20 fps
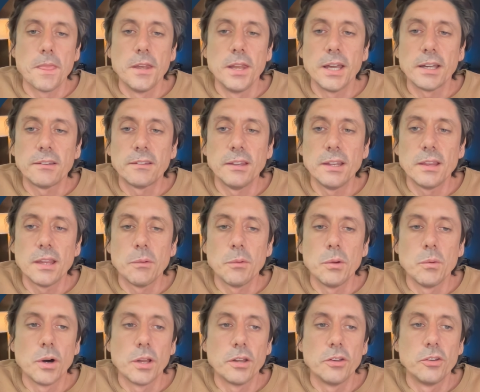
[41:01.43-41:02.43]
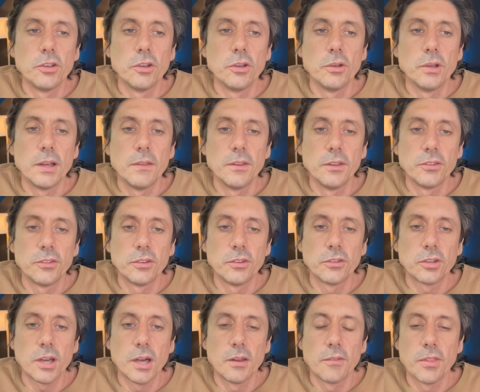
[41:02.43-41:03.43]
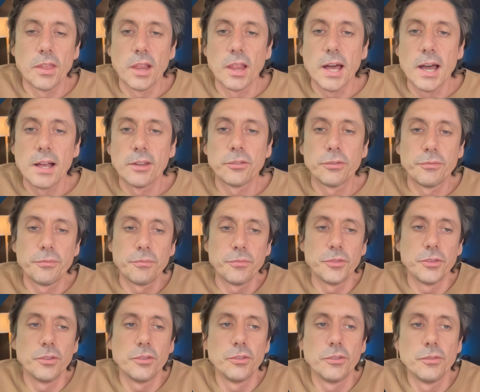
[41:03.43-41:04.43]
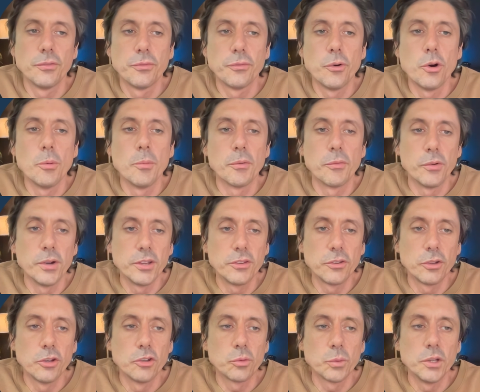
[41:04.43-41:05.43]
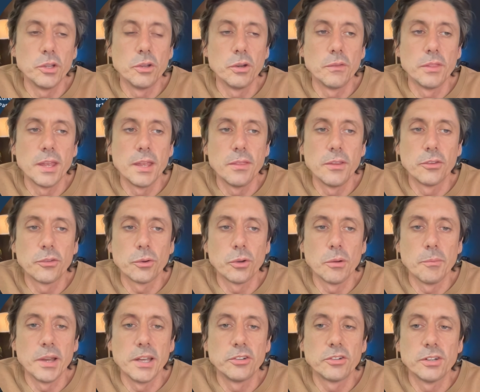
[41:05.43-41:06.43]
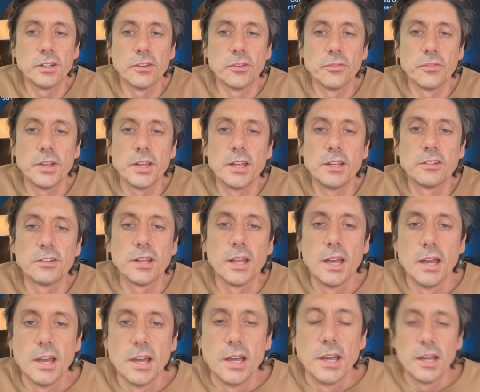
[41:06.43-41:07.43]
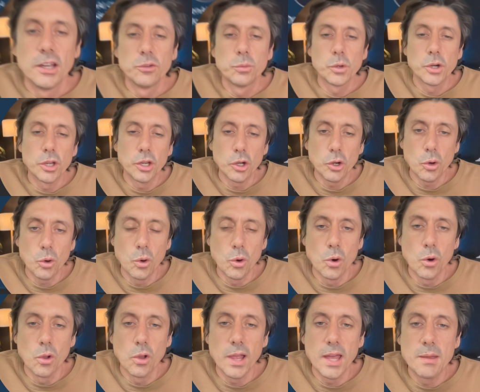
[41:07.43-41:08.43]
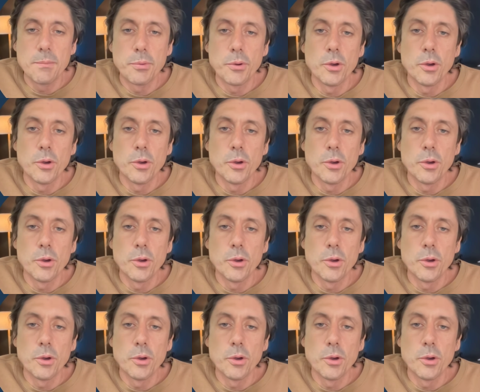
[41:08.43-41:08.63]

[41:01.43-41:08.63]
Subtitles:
the next thing that we want to do, and this is kind of the last form of research we do, and then this automation is finished, is we're going to call a